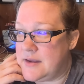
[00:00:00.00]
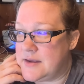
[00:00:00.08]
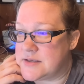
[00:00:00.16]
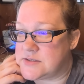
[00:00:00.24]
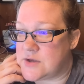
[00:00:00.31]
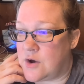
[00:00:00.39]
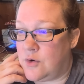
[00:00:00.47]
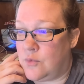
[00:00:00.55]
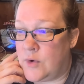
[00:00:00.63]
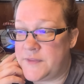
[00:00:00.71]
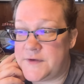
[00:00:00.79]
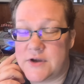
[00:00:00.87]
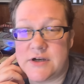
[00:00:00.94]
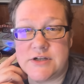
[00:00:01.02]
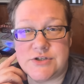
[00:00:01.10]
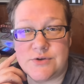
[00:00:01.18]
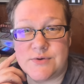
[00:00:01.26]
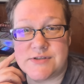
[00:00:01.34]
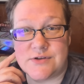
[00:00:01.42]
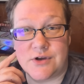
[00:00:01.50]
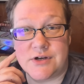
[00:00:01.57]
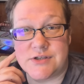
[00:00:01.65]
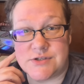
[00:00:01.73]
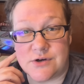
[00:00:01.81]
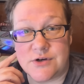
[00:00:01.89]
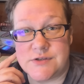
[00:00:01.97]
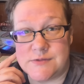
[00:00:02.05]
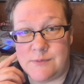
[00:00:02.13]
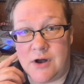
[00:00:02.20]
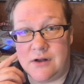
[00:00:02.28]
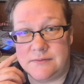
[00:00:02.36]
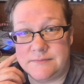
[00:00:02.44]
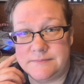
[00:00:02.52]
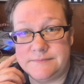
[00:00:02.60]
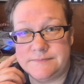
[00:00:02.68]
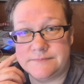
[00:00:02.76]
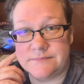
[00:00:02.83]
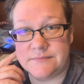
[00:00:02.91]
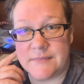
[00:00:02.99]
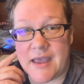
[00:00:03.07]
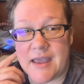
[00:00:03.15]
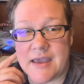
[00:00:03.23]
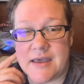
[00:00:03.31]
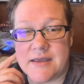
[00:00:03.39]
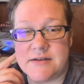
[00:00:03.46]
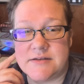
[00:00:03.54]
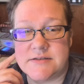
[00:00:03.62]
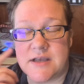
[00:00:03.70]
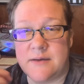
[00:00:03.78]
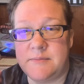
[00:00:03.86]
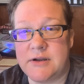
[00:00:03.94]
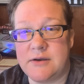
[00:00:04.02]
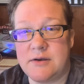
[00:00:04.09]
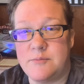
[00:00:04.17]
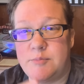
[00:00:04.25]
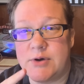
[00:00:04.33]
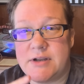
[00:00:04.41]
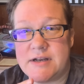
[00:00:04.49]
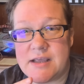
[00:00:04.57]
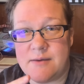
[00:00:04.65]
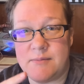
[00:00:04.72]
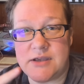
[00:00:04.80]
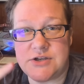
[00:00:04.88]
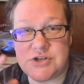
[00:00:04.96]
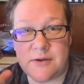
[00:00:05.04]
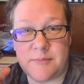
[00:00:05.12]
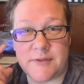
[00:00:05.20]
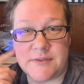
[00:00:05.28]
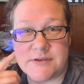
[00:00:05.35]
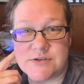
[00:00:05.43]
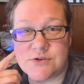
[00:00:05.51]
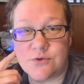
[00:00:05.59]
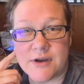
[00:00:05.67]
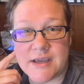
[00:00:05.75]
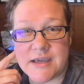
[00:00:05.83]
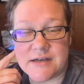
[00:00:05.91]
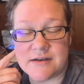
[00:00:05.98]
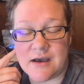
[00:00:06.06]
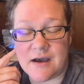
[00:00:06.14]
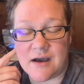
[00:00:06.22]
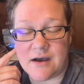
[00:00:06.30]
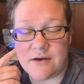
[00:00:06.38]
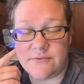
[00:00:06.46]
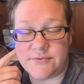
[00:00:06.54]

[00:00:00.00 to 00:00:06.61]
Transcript: So what they're going to do is they're going to start small. And I'm going to put an image up on the screen of